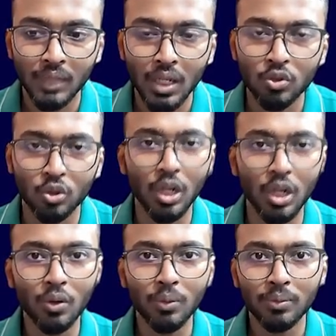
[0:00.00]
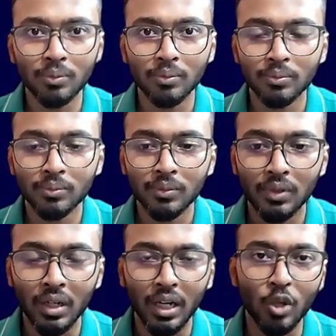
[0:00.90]
So now
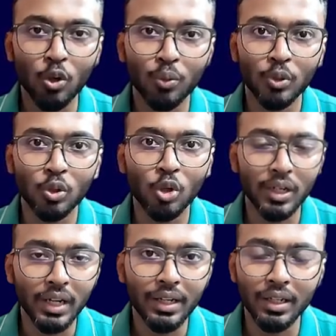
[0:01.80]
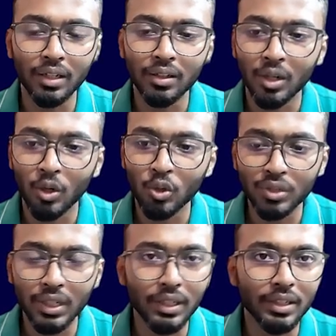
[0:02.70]
I hope you got idea how to
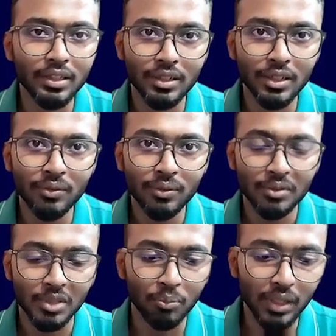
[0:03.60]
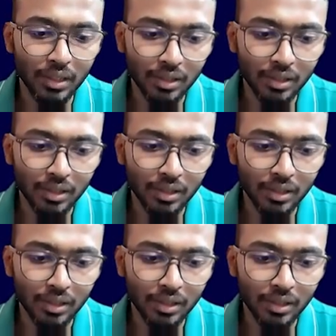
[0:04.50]
center this div simply.